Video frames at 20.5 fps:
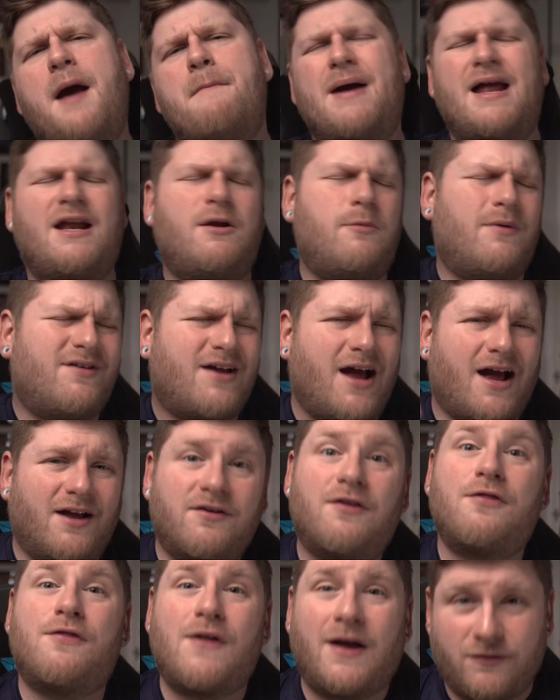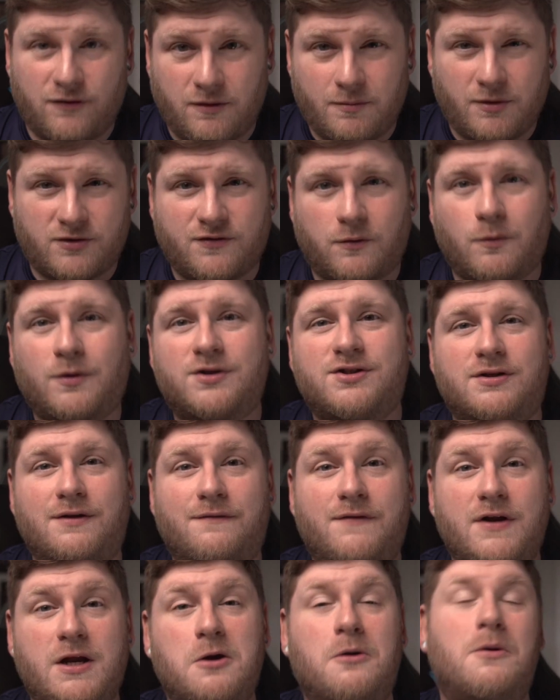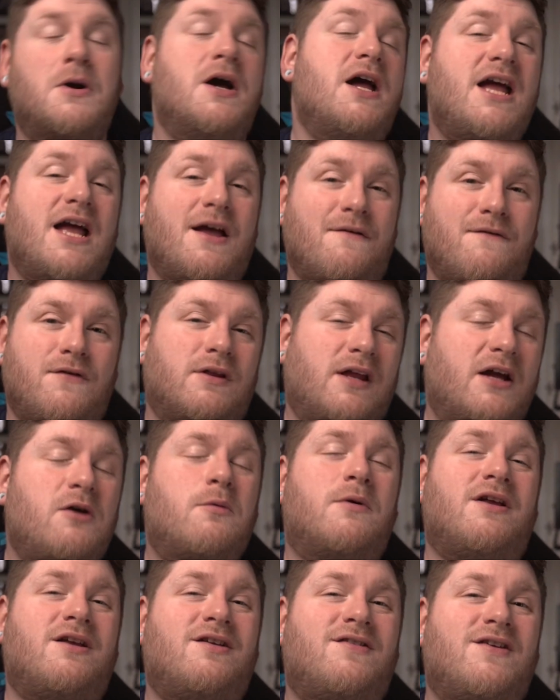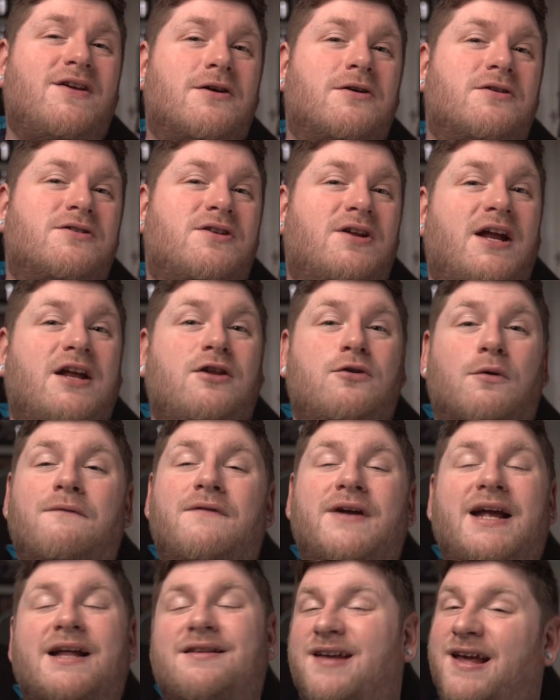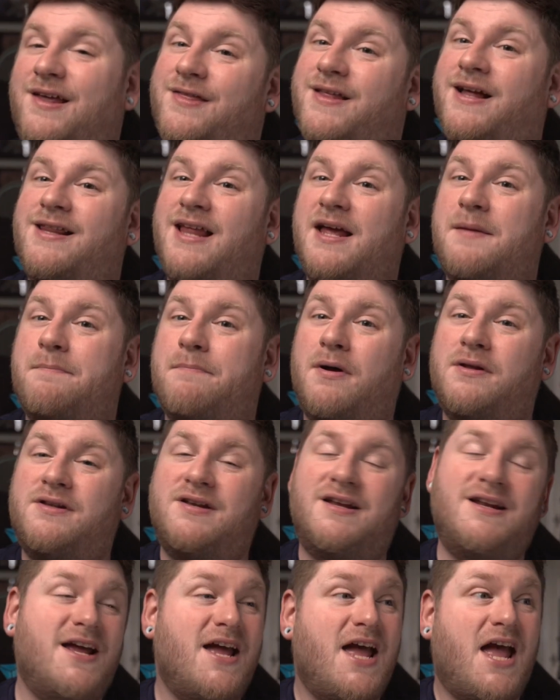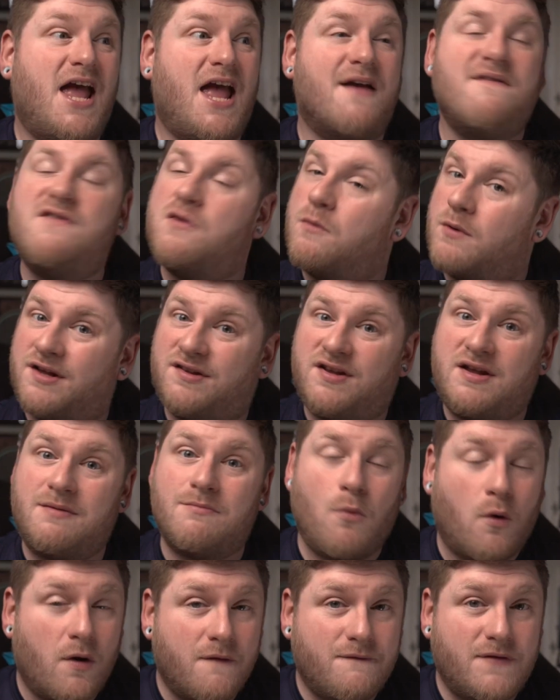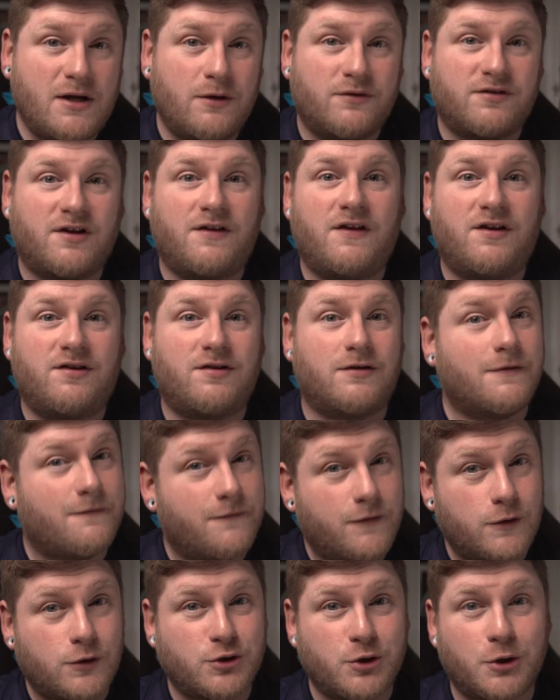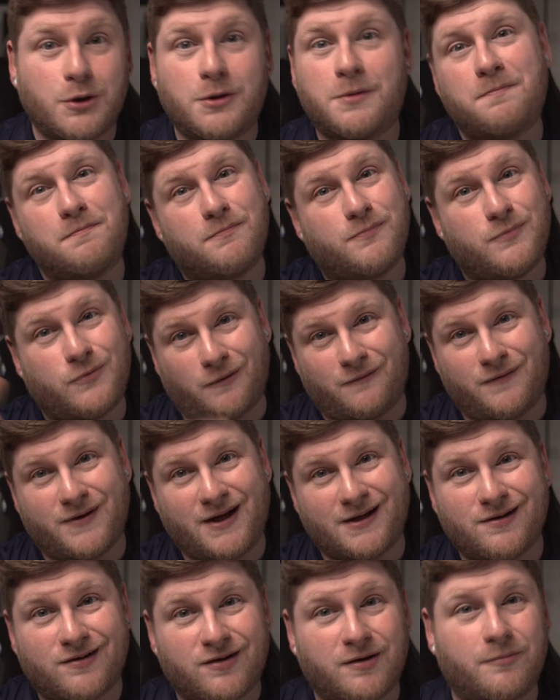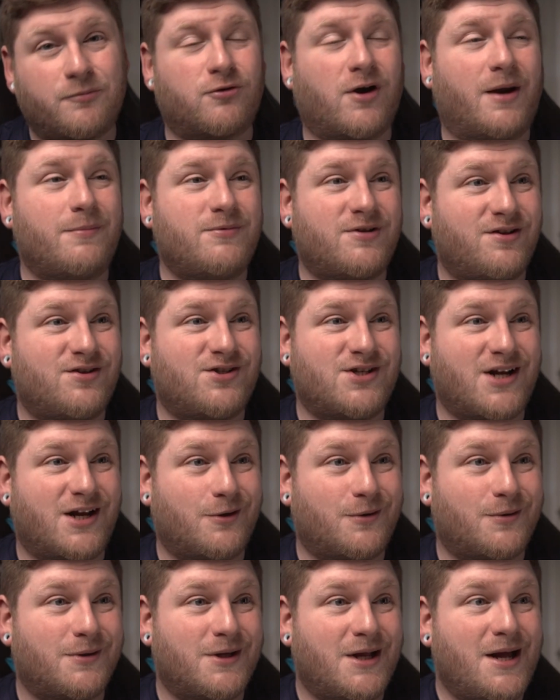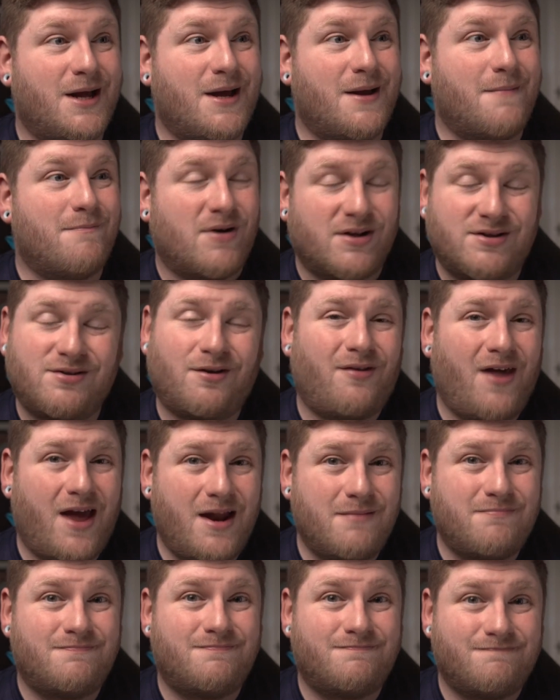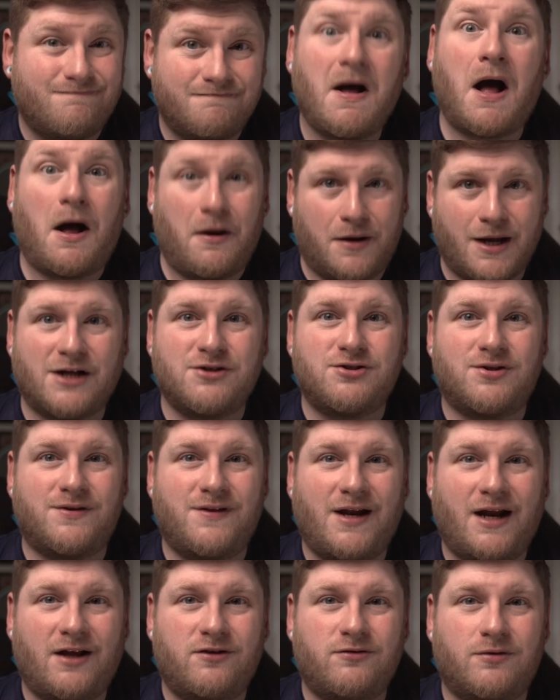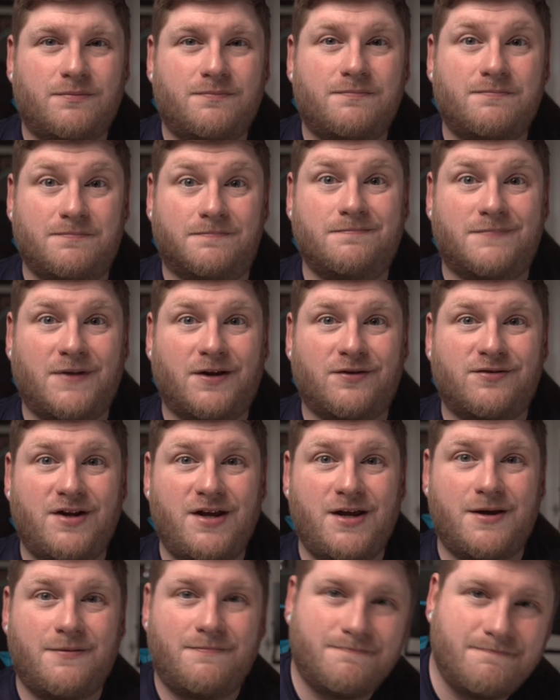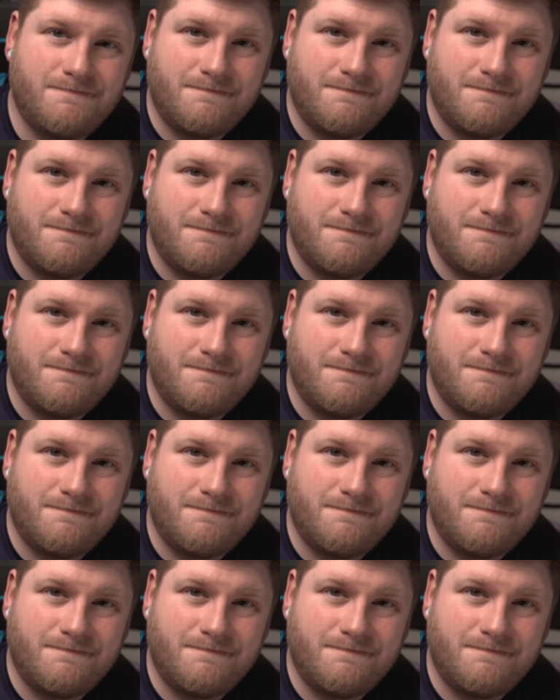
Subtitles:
But anyways guys, thanks very much for watching the video. If you like what you see here today, don't forget to hit that like button. If you want to see more videos like this in the future, don't forget to subscribe to the channel. But until then, I'll catch you in the next one. I'll see you.